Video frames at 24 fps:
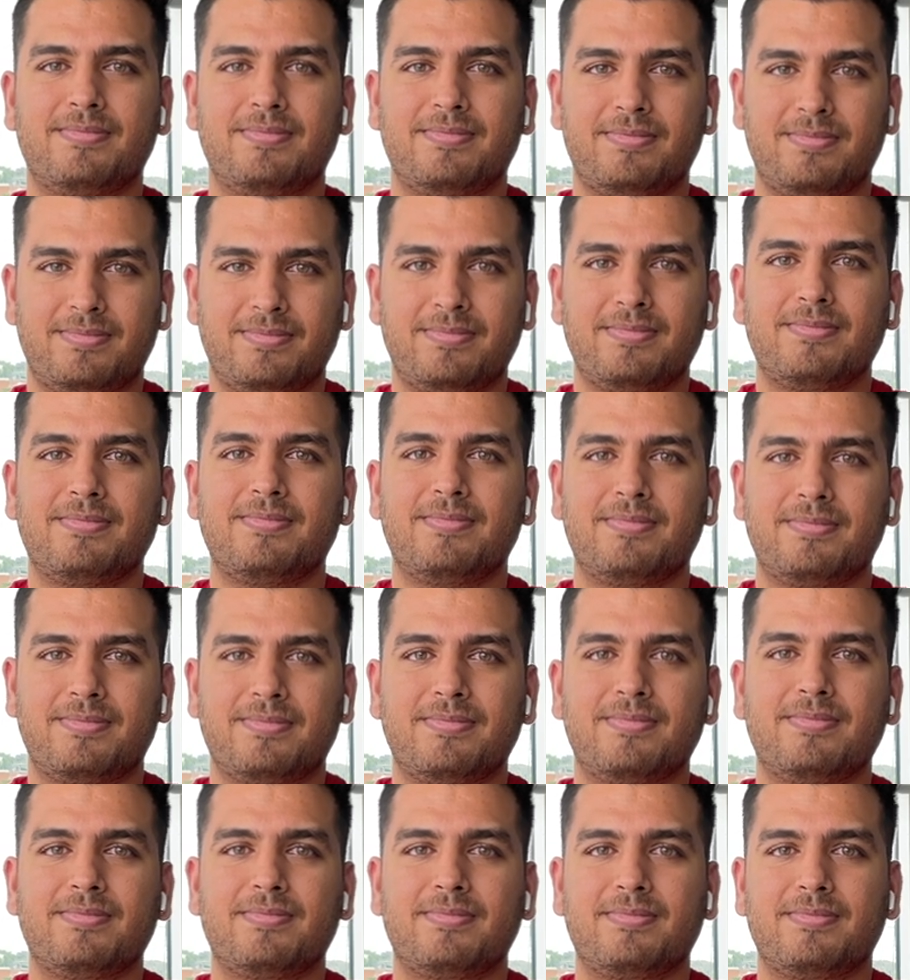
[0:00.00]

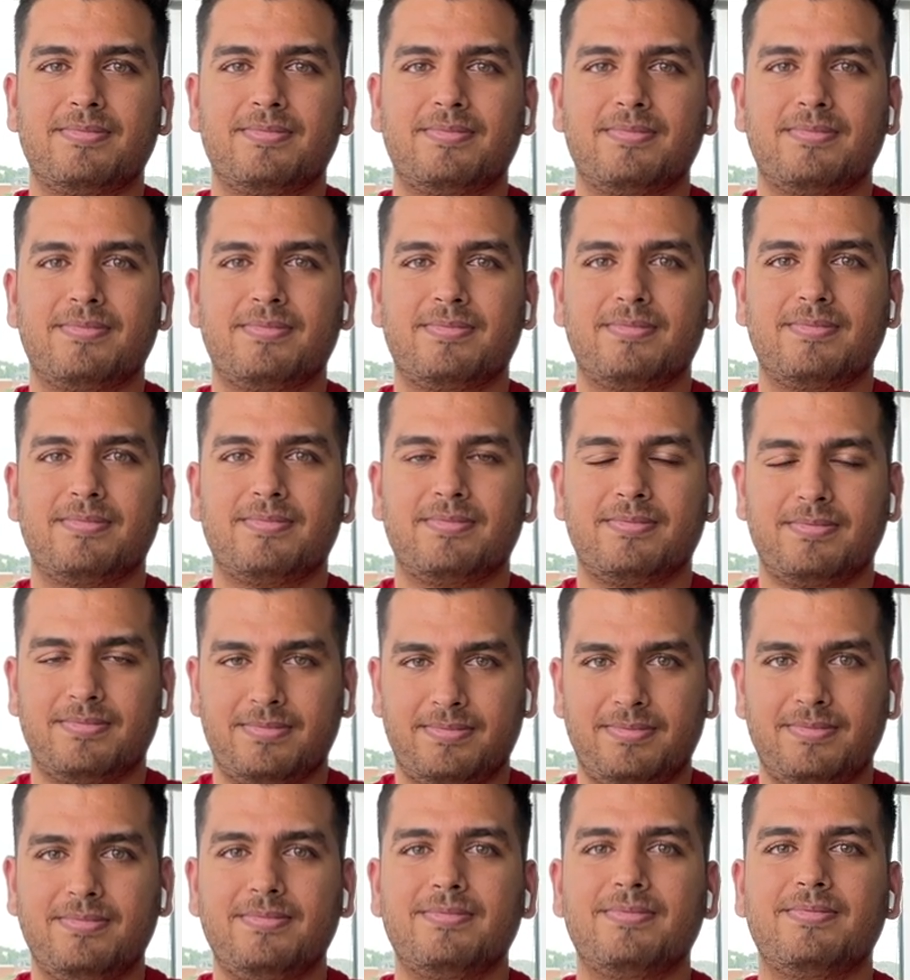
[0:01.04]

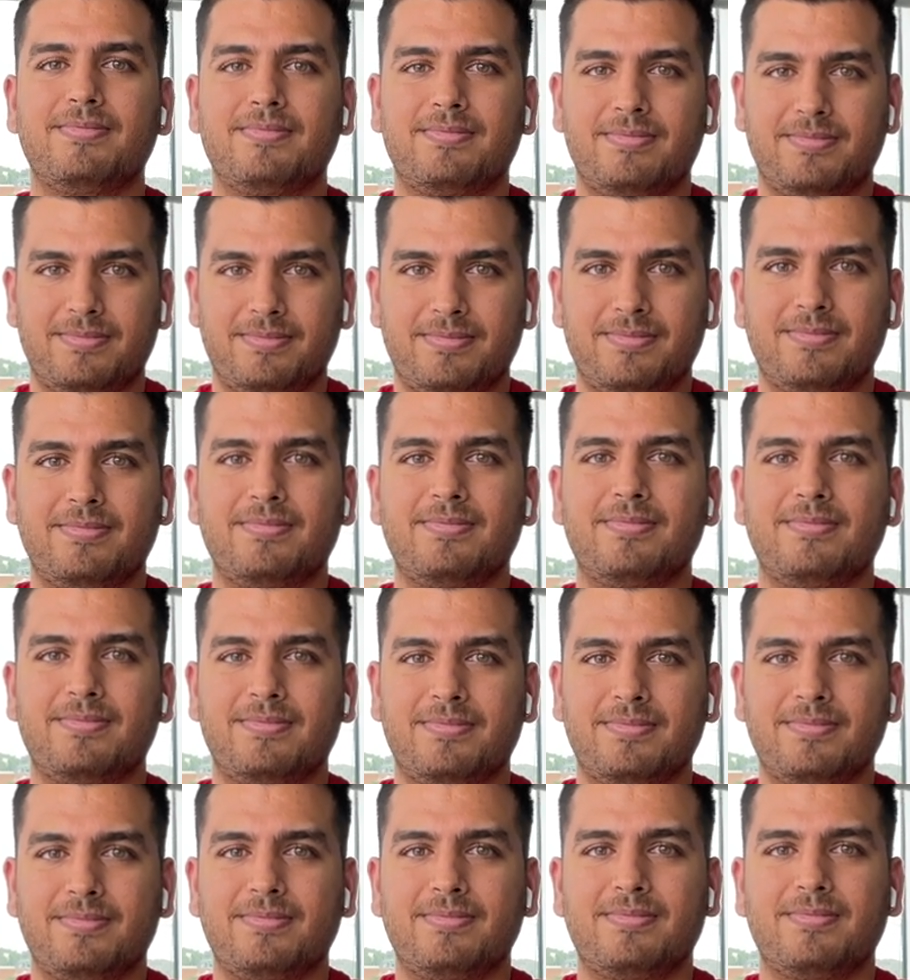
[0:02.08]

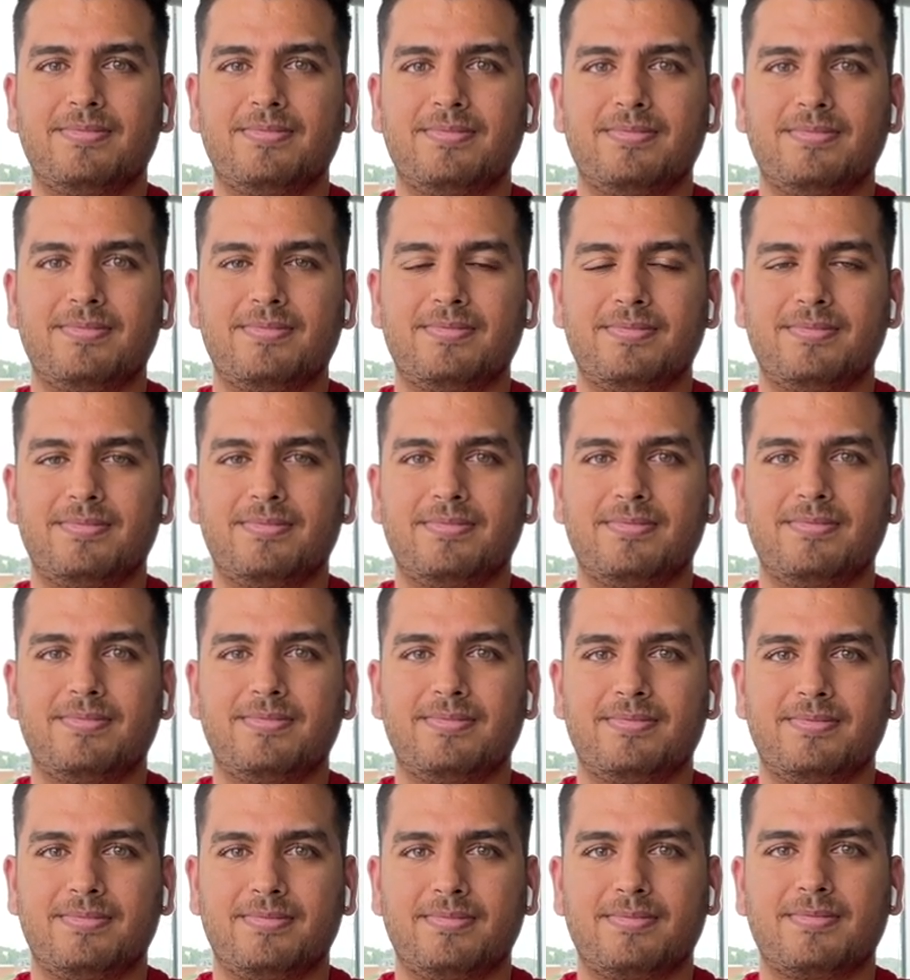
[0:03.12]

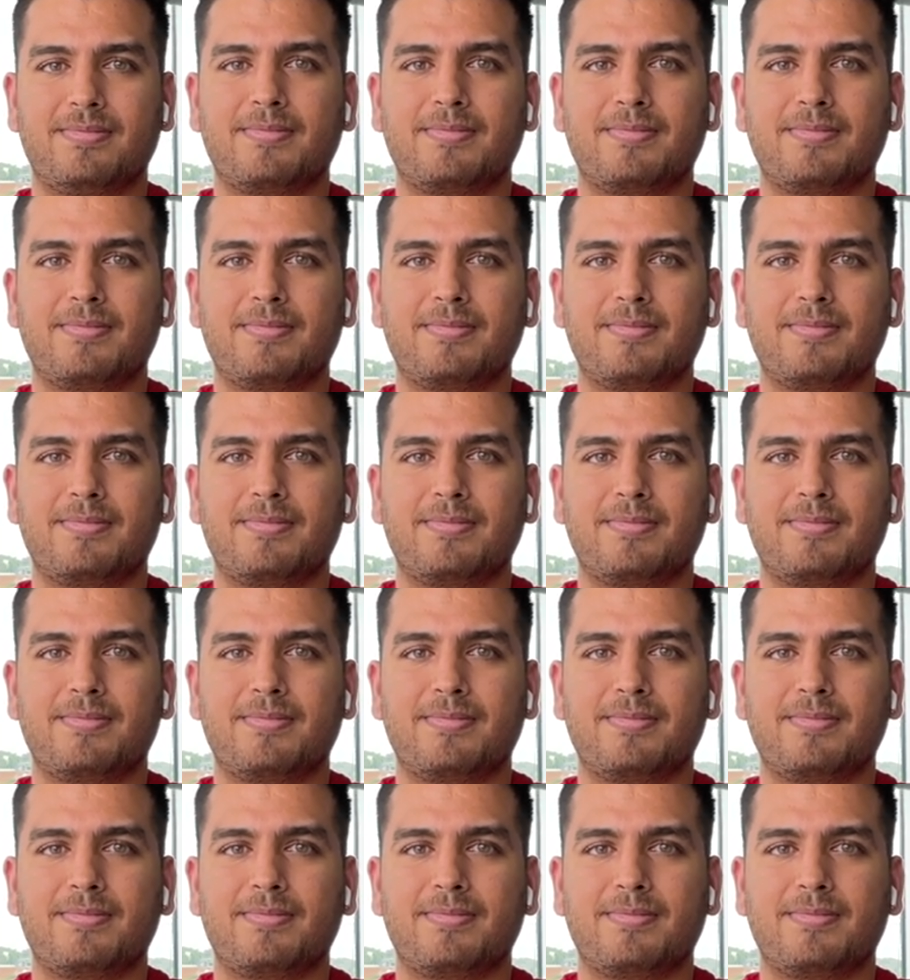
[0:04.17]
The person shown says nothing.